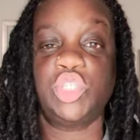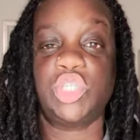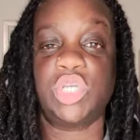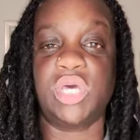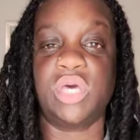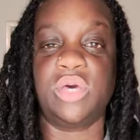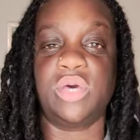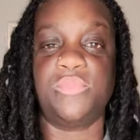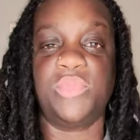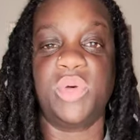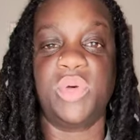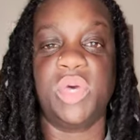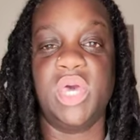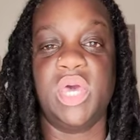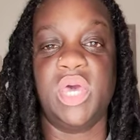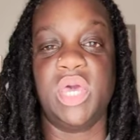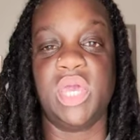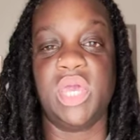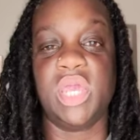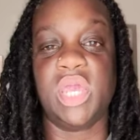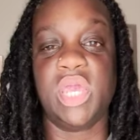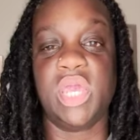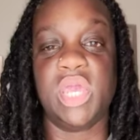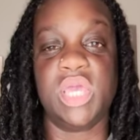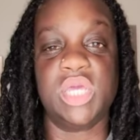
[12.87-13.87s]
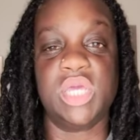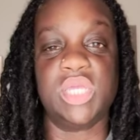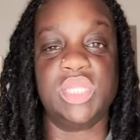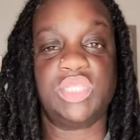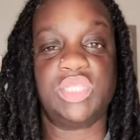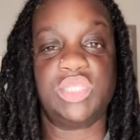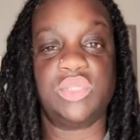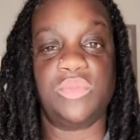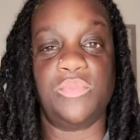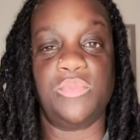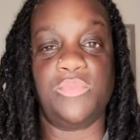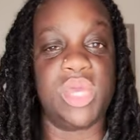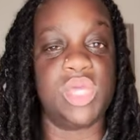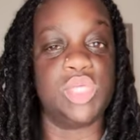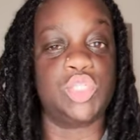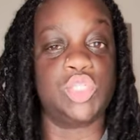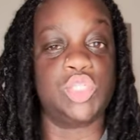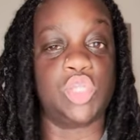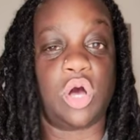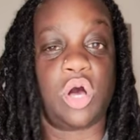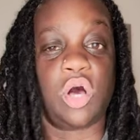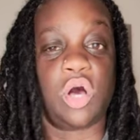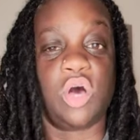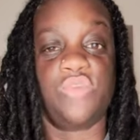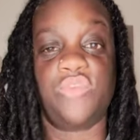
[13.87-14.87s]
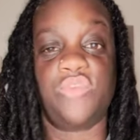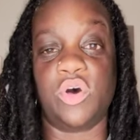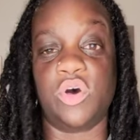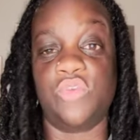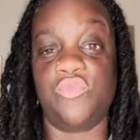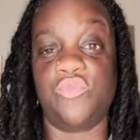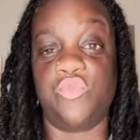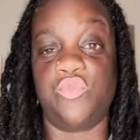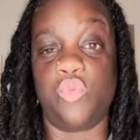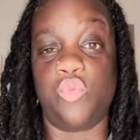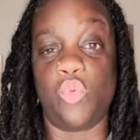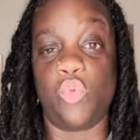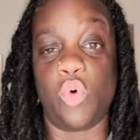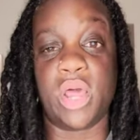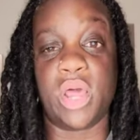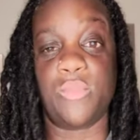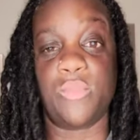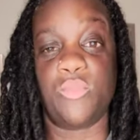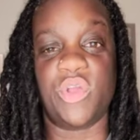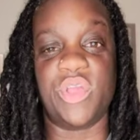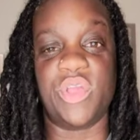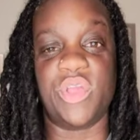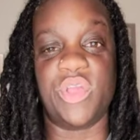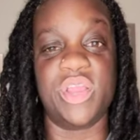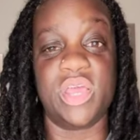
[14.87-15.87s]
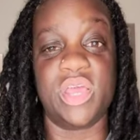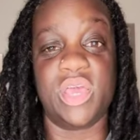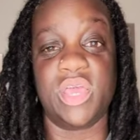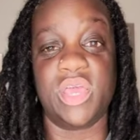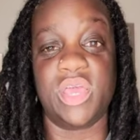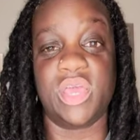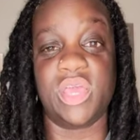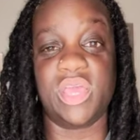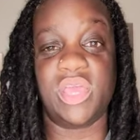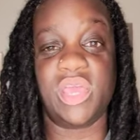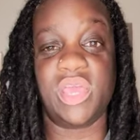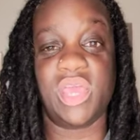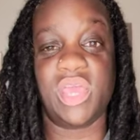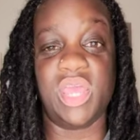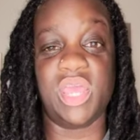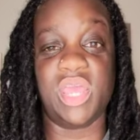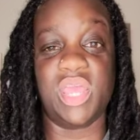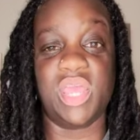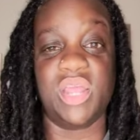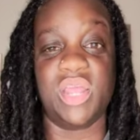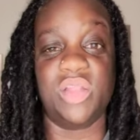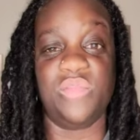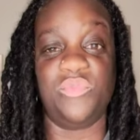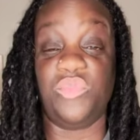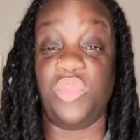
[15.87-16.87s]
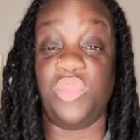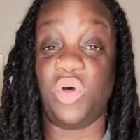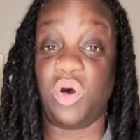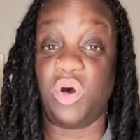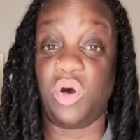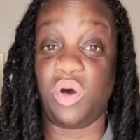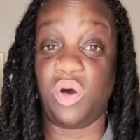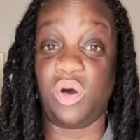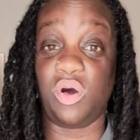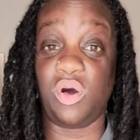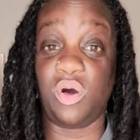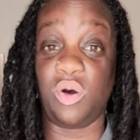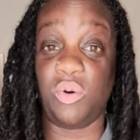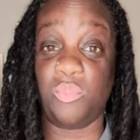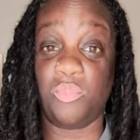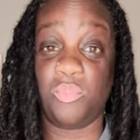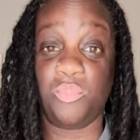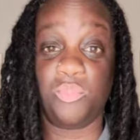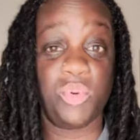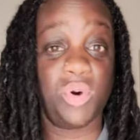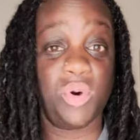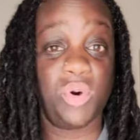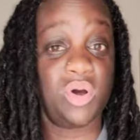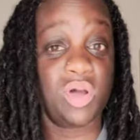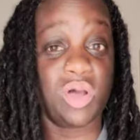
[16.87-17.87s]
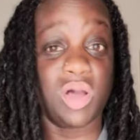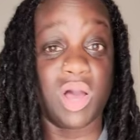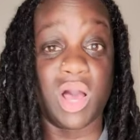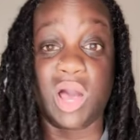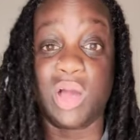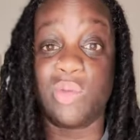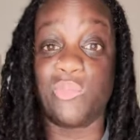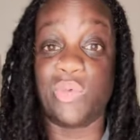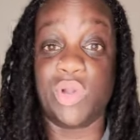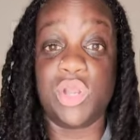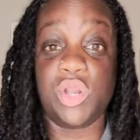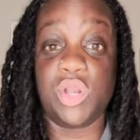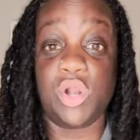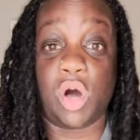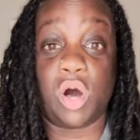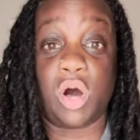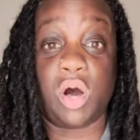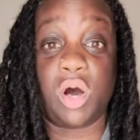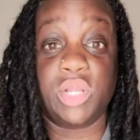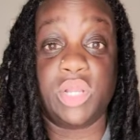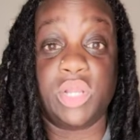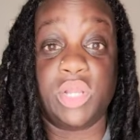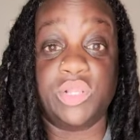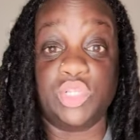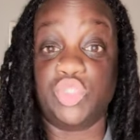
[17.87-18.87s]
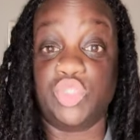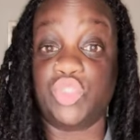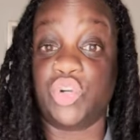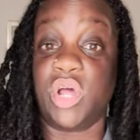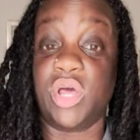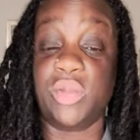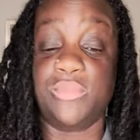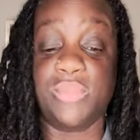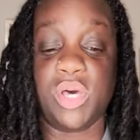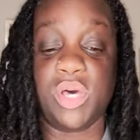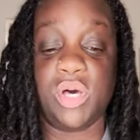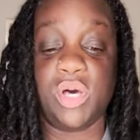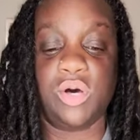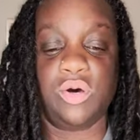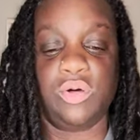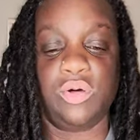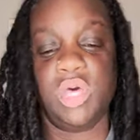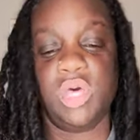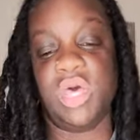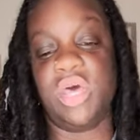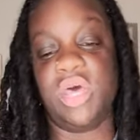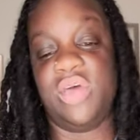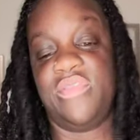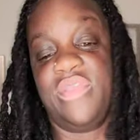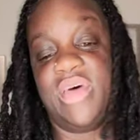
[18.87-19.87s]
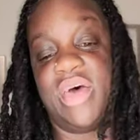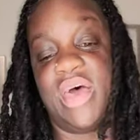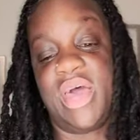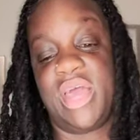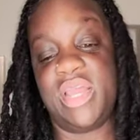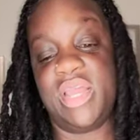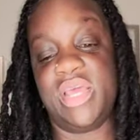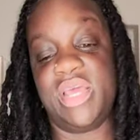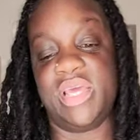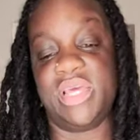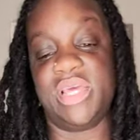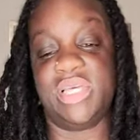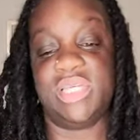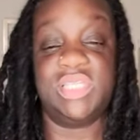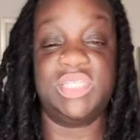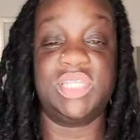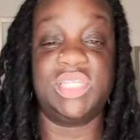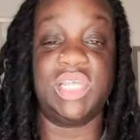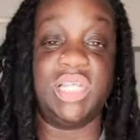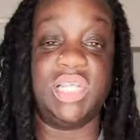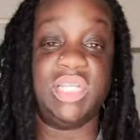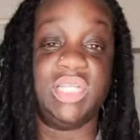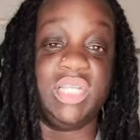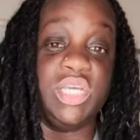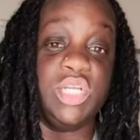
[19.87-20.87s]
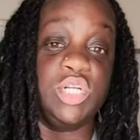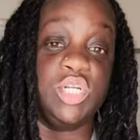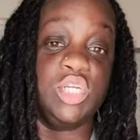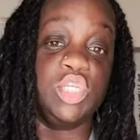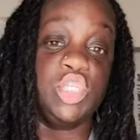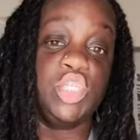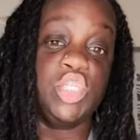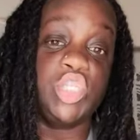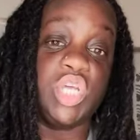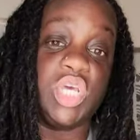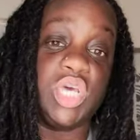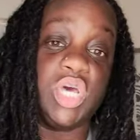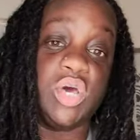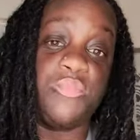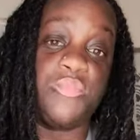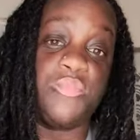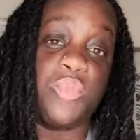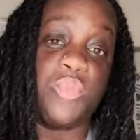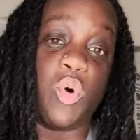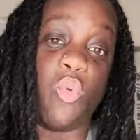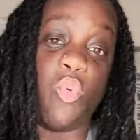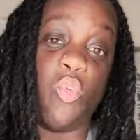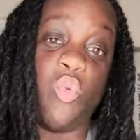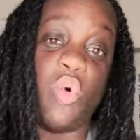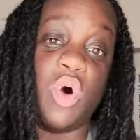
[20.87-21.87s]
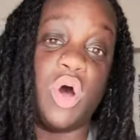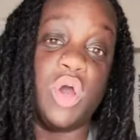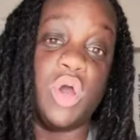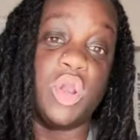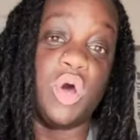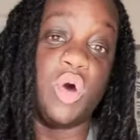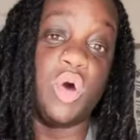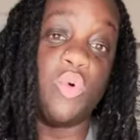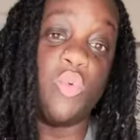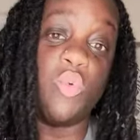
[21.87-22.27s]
It's based off of what I'm reading in the book I read on the treadmill. That is Leadership 101